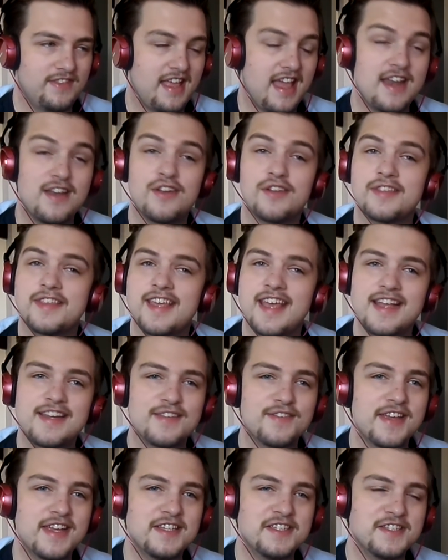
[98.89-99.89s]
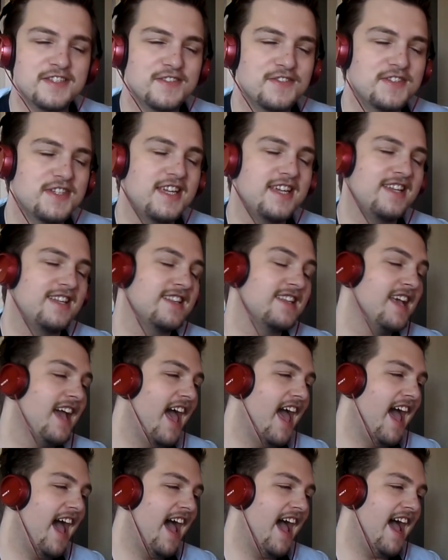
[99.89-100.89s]
and not the end of Agents of Shield.
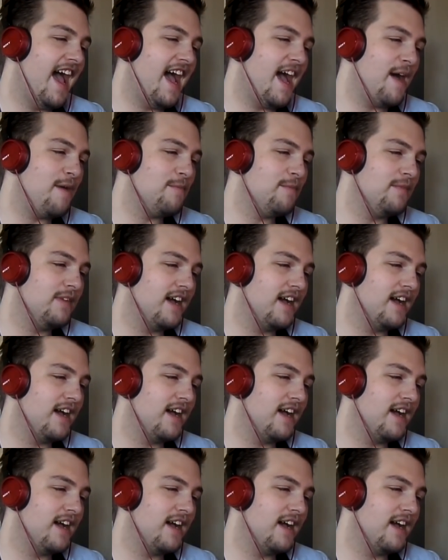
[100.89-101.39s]
Um,